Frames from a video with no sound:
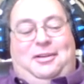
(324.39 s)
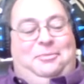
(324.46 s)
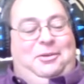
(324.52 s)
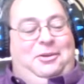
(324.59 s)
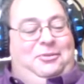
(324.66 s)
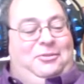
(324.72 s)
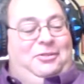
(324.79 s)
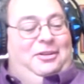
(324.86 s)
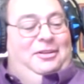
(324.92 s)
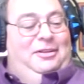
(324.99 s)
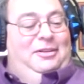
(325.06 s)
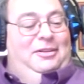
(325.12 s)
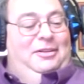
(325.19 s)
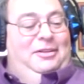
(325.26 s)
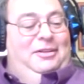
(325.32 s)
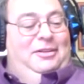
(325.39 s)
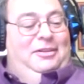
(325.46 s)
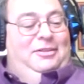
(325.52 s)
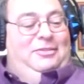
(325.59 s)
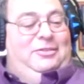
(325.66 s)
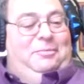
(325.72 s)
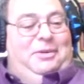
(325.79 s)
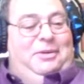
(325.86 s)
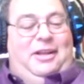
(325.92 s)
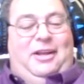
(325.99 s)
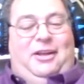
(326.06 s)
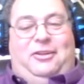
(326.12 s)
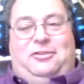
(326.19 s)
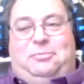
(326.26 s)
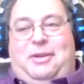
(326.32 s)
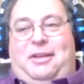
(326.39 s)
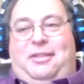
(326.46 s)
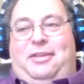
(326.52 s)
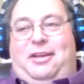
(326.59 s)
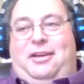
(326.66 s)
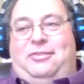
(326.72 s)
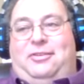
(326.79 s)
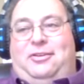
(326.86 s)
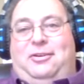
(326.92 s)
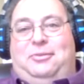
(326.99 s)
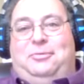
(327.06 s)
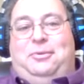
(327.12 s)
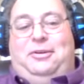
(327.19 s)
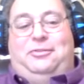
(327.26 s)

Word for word: By the way, you know, uh, before we really